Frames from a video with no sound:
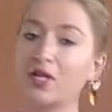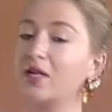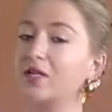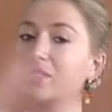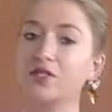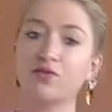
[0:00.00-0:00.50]

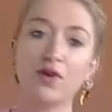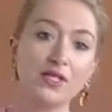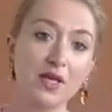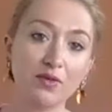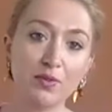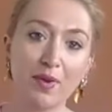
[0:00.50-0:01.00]
classes
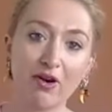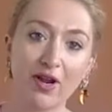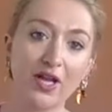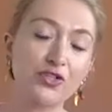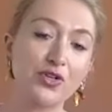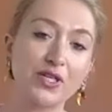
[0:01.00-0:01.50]
right up to
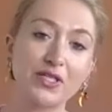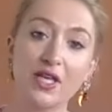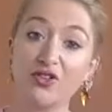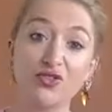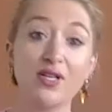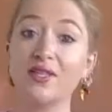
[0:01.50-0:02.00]
bariatric
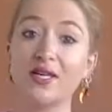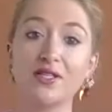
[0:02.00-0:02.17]
surgery.